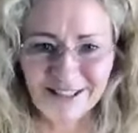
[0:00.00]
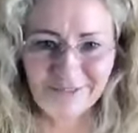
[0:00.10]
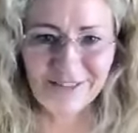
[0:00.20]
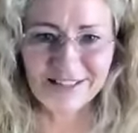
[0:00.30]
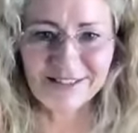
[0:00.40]
I
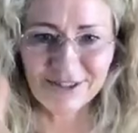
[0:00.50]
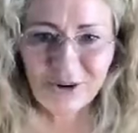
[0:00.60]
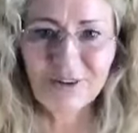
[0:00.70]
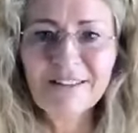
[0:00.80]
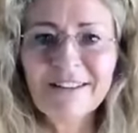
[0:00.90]
love that.
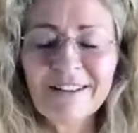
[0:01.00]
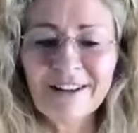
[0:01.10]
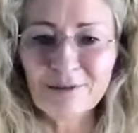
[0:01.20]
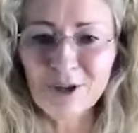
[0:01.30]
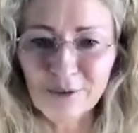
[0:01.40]
So
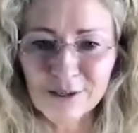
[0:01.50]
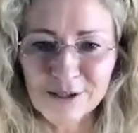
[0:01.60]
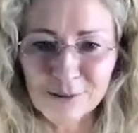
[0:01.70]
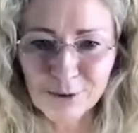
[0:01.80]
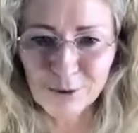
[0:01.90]
I'm going
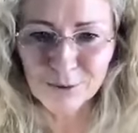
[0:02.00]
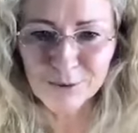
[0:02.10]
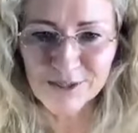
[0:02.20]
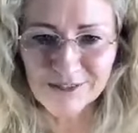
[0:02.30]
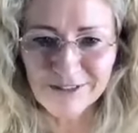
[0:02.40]
to
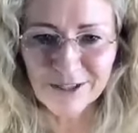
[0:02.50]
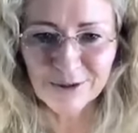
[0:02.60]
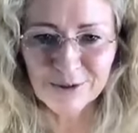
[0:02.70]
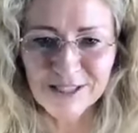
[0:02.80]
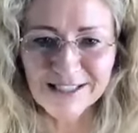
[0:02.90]
pause the
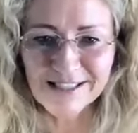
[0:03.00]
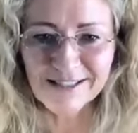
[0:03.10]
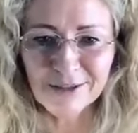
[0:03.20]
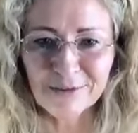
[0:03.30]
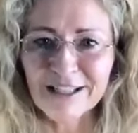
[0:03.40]
recording
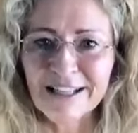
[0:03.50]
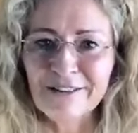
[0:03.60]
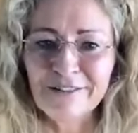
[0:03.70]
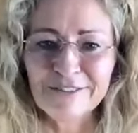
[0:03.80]
so no one can hear your